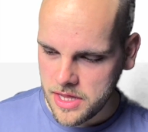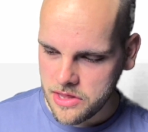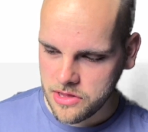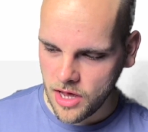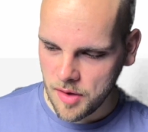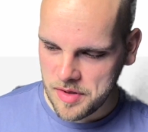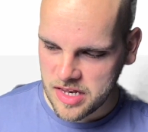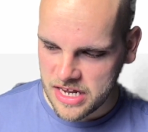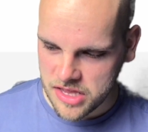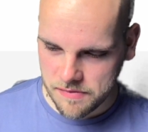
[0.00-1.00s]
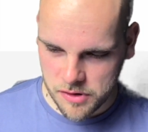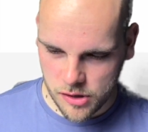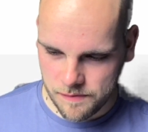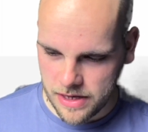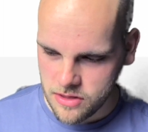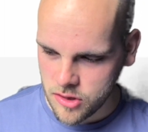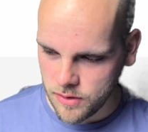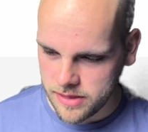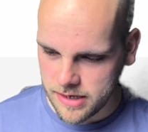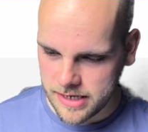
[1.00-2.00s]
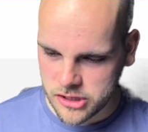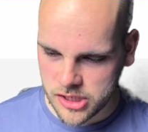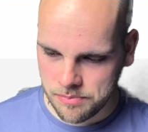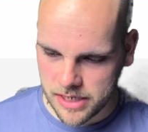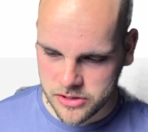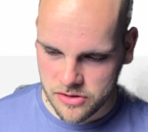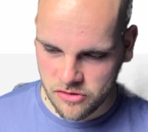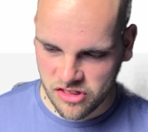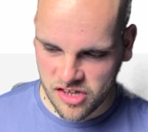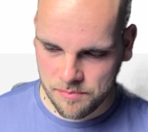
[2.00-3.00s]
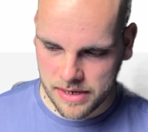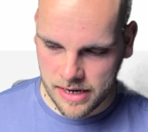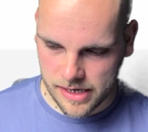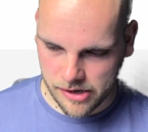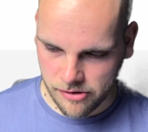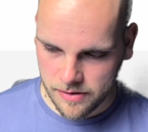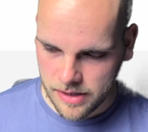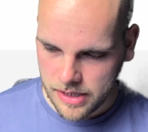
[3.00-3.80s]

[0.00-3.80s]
Starmer's list of 2020 leadership pledges couldn't have been clearer.